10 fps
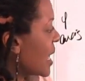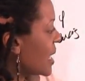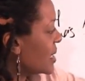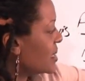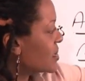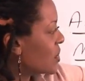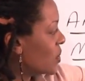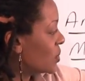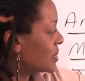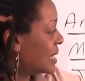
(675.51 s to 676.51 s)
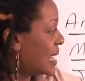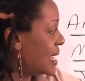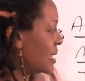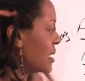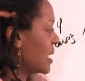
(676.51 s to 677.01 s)
Andy sold
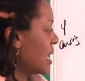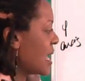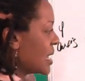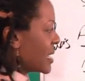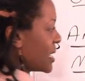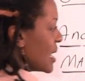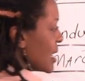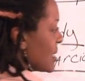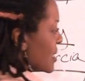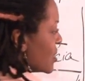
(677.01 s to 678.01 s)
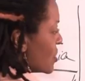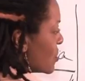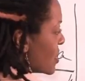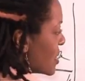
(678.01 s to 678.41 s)
10. And again, I didn't do the